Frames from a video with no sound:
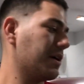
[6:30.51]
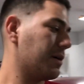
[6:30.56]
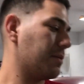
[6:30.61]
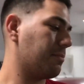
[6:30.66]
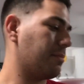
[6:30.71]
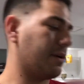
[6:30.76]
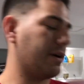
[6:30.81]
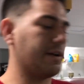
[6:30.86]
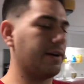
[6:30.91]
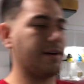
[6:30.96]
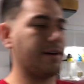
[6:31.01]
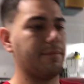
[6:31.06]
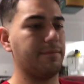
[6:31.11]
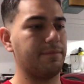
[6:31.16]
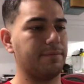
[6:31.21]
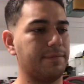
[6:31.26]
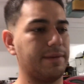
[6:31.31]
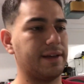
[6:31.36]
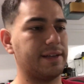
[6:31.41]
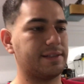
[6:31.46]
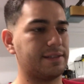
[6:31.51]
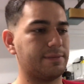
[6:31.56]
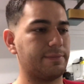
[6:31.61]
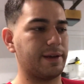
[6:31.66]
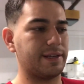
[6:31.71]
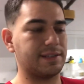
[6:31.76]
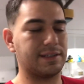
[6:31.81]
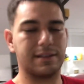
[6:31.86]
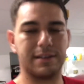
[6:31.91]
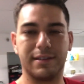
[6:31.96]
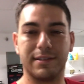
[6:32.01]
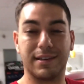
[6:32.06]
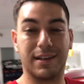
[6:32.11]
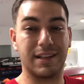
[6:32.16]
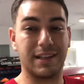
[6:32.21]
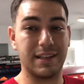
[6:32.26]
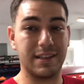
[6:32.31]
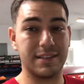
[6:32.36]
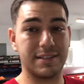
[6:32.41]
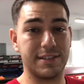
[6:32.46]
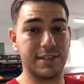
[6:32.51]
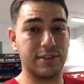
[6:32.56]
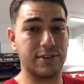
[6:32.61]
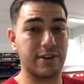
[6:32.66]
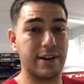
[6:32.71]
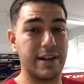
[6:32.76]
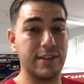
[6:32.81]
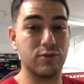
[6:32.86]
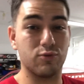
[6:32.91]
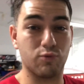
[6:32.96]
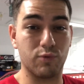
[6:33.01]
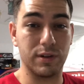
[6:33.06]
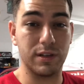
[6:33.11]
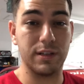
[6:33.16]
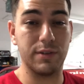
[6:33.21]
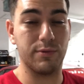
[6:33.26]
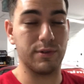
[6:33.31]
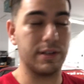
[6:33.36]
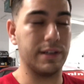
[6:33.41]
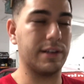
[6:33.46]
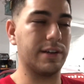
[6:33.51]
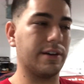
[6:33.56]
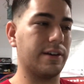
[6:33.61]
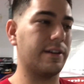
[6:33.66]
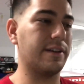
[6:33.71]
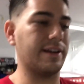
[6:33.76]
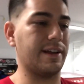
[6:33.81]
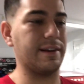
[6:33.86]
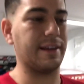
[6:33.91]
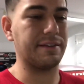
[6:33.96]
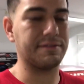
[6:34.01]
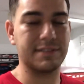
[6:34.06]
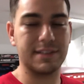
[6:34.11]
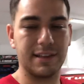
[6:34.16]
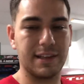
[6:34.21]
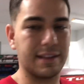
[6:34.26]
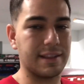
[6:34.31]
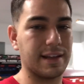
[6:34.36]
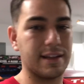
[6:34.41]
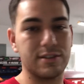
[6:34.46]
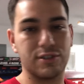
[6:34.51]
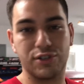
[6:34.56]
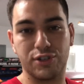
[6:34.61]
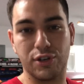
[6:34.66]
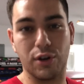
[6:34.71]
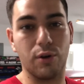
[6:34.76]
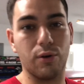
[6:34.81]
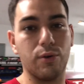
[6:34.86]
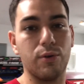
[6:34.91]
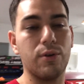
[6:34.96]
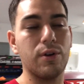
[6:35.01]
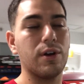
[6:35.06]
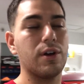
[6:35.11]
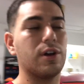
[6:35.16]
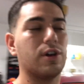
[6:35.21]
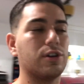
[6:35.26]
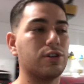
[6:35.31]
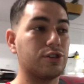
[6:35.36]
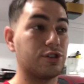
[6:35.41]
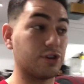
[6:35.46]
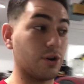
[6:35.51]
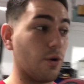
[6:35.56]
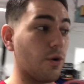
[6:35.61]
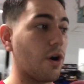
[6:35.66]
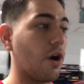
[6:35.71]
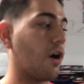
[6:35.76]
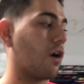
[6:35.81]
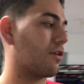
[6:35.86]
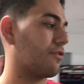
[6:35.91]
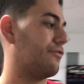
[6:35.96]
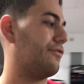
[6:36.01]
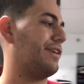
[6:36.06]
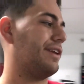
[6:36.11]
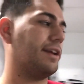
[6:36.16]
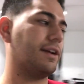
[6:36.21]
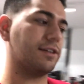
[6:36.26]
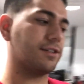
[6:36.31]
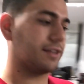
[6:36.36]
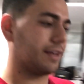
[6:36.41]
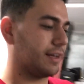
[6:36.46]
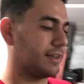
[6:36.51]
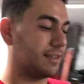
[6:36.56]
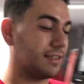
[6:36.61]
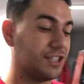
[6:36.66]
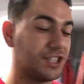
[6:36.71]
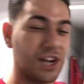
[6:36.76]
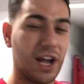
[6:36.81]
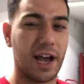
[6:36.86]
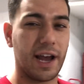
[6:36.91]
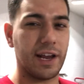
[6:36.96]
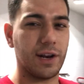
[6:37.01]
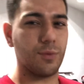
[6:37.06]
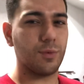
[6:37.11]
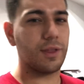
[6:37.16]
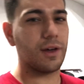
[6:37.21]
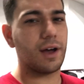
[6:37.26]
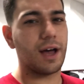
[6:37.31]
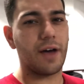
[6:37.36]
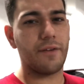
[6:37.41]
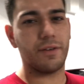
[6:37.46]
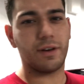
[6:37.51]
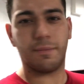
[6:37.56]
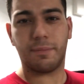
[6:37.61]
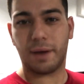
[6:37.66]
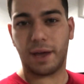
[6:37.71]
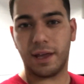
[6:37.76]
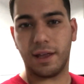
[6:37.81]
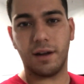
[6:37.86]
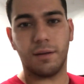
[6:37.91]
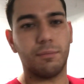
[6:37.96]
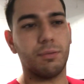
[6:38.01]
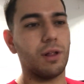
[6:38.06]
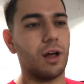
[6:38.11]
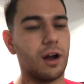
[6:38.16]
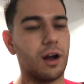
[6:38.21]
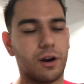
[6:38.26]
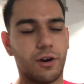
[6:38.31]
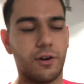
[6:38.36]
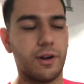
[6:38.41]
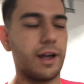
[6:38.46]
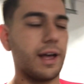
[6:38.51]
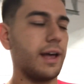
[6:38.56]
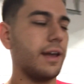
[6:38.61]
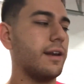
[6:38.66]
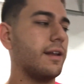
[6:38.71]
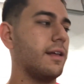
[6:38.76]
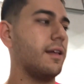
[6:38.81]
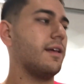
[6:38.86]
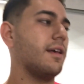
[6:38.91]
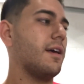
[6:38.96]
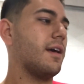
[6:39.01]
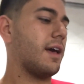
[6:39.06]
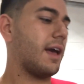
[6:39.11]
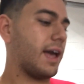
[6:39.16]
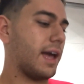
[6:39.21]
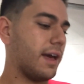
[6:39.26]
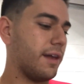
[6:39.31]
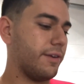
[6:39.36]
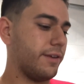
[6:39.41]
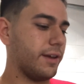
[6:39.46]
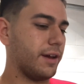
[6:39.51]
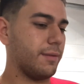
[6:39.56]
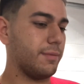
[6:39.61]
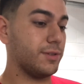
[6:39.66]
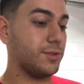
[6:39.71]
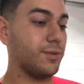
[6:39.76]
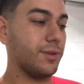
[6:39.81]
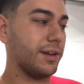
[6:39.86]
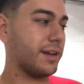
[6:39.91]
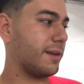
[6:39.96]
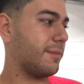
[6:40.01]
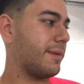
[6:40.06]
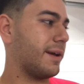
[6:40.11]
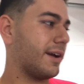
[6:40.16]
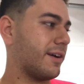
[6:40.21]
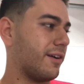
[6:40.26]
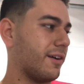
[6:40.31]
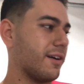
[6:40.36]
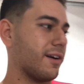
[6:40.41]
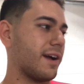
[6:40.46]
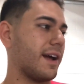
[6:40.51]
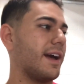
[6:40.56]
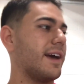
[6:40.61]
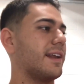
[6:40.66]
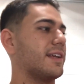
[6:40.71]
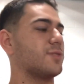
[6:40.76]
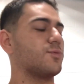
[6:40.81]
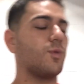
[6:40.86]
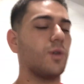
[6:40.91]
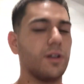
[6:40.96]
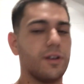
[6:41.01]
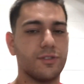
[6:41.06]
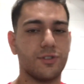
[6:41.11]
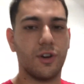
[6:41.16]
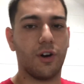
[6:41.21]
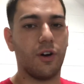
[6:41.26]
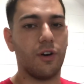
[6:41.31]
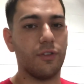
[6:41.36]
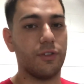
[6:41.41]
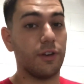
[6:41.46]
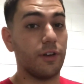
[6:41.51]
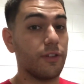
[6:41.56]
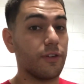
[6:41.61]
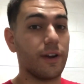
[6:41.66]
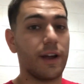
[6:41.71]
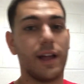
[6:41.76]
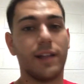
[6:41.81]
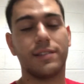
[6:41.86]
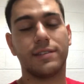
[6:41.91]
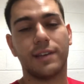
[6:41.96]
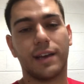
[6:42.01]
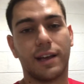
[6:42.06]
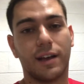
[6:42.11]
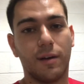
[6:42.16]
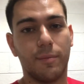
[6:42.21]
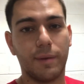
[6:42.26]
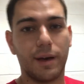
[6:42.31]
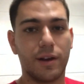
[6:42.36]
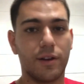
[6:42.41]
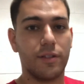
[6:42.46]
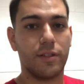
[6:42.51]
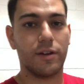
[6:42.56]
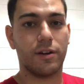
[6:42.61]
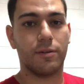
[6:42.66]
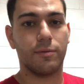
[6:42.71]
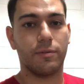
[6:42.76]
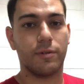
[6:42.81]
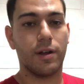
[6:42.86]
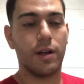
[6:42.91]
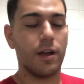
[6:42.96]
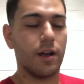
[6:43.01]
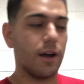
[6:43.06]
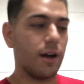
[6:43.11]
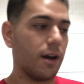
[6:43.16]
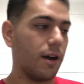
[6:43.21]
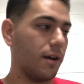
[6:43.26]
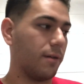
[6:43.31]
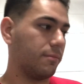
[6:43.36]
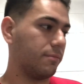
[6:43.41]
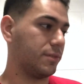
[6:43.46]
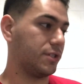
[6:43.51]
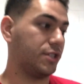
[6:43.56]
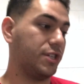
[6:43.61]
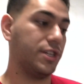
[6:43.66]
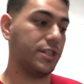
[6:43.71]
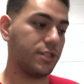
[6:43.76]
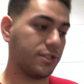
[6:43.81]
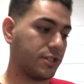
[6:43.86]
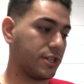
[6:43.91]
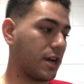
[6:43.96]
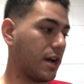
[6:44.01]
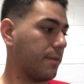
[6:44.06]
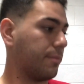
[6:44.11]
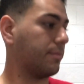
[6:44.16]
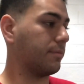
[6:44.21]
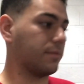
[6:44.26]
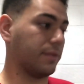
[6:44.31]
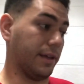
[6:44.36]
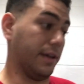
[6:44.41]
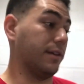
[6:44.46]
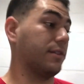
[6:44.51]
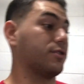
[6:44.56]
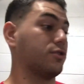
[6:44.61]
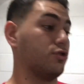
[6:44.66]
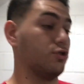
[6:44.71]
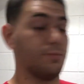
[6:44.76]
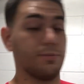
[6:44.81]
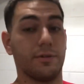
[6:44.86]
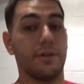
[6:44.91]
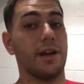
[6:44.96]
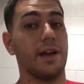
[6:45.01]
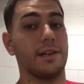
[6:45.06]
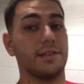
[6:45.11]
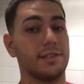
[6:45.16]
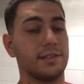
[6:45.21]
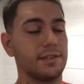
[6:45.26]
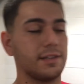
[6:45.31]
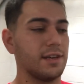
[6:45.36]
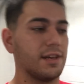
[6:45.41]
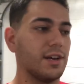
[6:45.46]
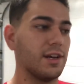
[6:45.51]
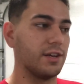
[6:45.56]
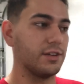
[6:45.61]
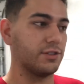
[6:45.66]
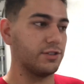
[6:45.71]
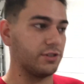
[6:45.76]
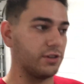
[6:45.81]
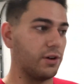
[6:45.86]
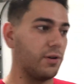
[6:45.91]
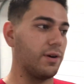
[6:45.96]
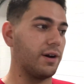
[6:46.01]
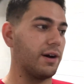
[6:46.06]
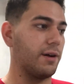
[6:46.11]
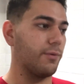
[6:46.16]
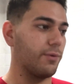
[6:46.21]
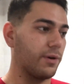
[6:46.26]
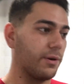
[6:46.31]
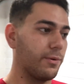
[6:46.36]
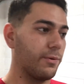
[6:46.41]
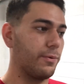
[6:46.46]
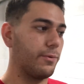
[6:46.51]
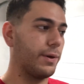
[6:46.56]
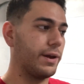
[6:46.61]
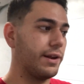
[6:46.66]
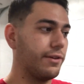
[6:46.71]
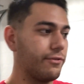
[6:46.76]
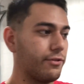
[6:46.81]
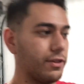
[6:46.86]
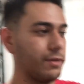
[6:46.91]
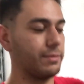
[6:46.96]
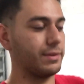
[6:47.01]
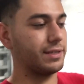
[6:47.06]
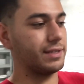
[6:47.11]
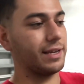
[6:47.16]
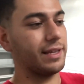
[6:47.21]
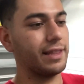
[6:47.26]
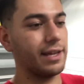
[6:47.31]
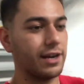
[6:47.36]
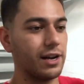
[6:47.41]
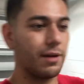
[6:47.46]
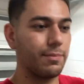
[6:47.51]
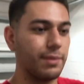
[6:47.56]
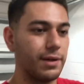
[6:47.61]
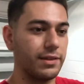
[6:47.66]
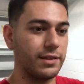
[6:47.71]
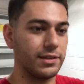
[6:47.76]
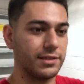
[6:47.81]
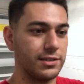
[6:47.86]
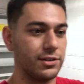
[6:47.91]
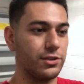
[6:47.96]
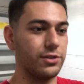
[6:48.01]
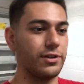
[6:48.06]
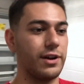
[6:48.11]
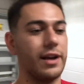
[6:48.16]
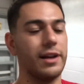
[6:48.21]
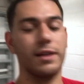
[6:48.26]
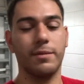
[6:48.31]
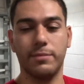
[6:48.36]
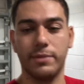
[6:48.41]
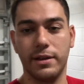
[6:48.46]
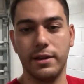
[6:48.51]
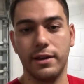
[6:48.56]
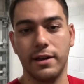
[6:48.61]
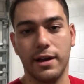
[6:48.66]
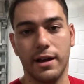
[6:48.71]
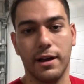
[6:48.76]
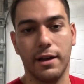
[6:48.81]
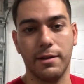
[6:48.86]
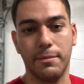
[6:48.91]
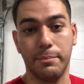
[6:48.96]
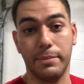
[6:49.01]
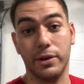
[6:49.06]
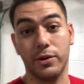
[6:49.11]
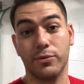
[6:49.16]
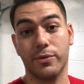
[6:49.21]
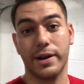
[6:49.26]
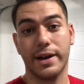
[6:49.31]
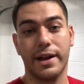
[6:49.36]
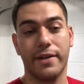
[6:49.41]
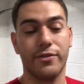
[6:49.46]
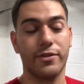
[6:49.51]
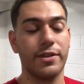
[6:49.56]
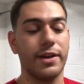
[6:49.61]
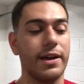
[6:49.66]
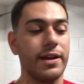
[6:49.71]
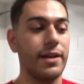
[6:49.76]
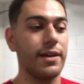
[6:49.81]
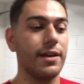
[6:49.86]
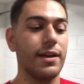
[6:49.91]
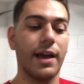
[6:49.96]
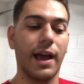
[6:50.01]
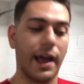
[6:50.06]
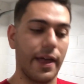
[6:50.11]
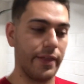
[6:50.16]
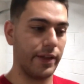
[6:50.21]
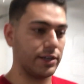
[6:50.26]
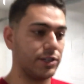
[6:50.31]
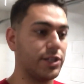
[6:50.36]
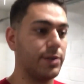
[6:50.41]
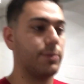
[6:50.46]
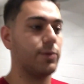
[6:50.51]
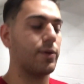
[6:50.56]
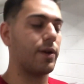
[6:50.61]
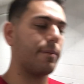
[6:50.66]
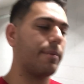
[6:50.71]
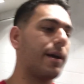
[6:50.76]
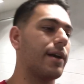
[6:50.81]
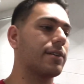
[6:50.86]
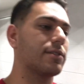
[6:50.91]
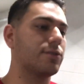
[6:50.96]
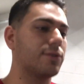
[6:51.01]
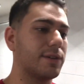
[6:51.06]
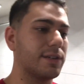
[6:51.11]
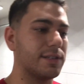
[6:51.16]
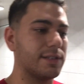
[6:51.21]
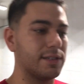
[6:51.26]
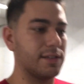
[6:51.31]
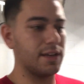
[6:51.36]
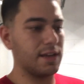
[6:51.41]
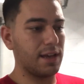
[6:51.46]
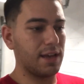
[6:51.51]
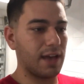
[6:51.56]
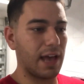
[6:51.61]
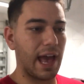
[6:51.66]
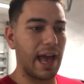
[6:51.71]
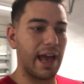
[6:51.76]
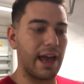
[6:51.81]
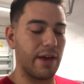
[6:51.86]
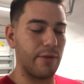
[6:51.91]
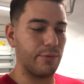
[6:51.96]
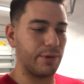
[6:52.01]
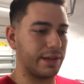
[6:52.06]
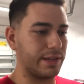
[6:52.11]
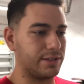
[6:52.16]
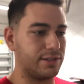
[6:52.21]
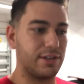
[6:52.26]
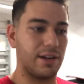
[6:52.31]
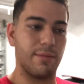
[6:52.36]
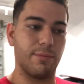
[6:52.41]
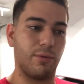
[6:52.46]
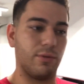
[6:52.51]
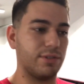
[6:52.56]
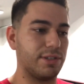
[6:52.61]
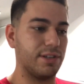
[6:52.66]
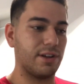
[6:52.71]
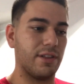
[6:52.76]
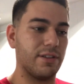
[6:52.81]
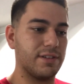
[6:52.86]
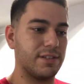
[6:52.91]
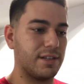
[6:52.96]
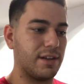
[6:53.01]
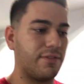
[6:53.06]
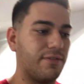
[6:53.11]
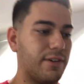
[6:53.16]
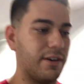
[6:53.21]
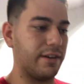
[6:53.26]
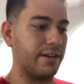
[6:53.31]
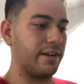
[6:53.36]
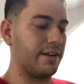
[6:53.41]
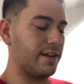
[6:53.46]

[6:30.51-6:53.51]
But it's basically to clean the cylinder heads really, really good and gives it like that show car finish, like shine, without having to paint a block or a head. And it's really gonna make our head as well as all the other heads that come out of their machine shop like super nice. So we're waiting for them to set that up, and the cylinder head can be built right after that and then shipped right back to us, and we can start bolting all this stuff on.